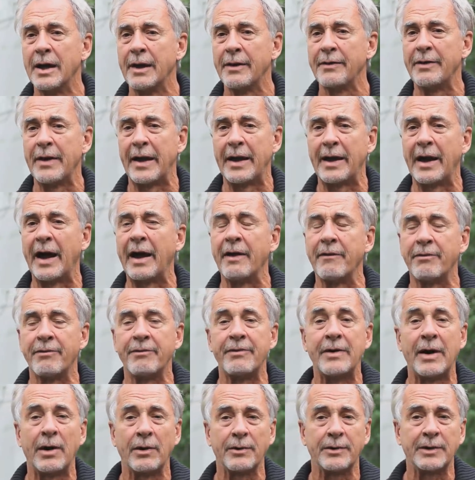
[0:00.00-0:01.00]
that I
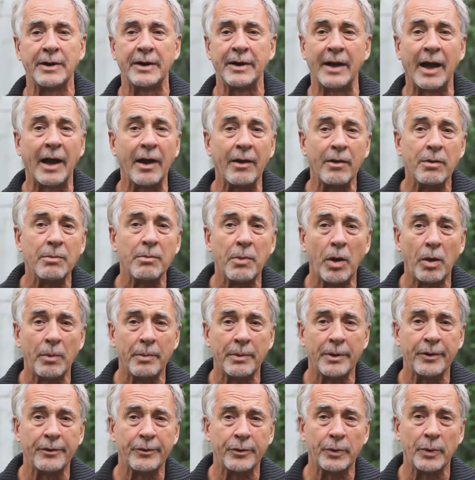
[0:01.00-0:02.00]
felt in other
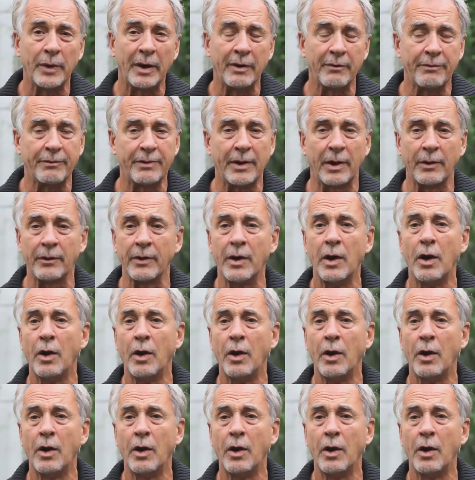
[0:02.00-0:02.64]
moments when I felt